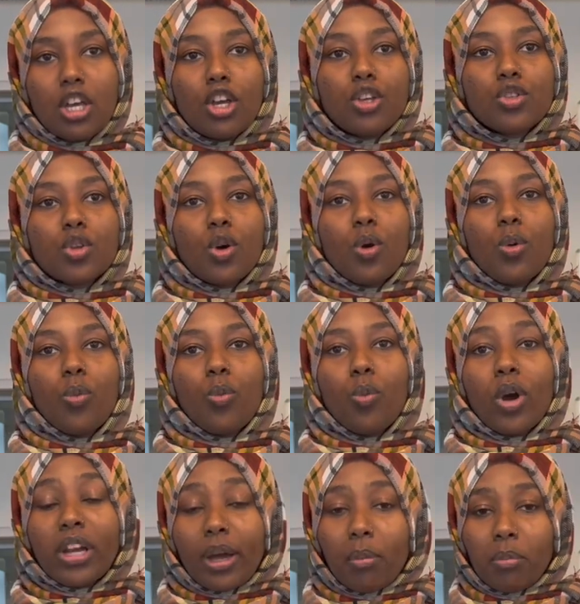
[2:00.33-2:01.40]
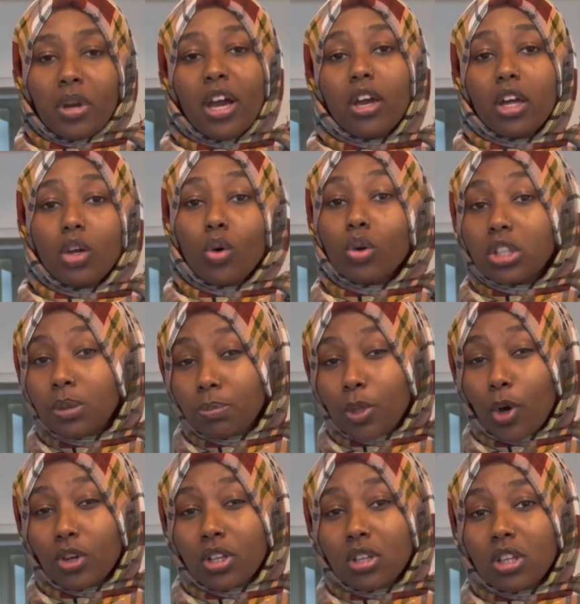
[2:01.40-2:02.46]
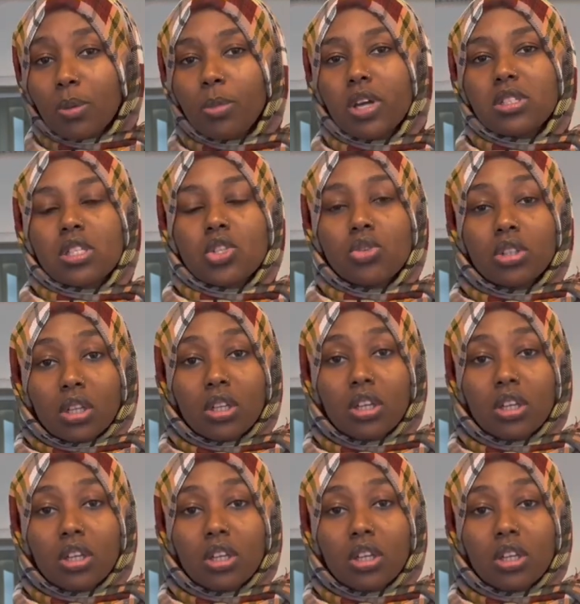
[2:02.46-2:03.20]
So I'm not gonna go deep down on them because it's written